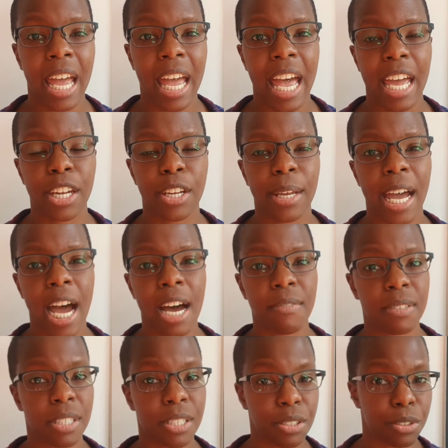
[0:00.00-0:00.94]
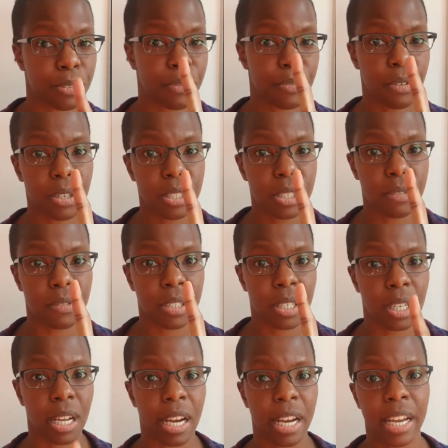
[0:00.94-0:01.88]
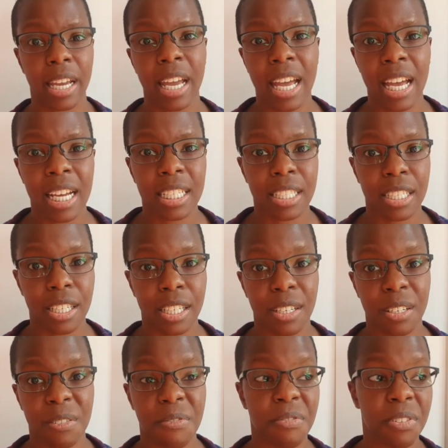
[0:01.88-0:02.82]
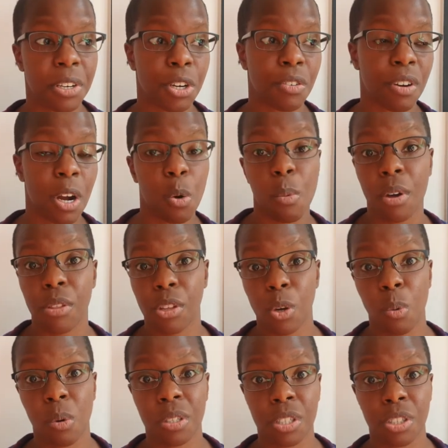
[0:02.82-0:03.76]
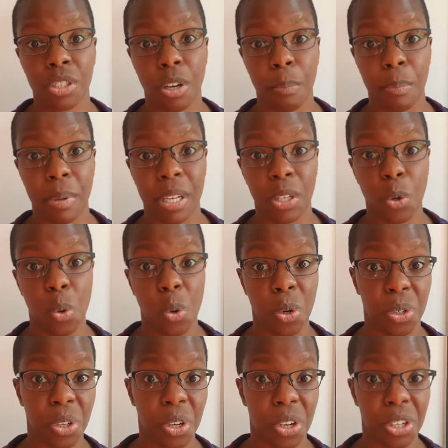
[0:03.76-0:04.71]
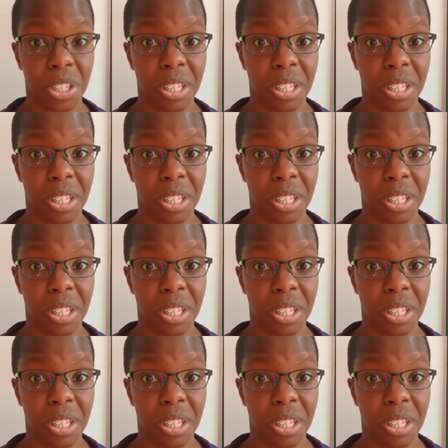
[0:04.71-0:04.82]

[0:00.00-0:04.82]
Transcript: and you have until the 1st of July to figure out whether you want to jump in or not.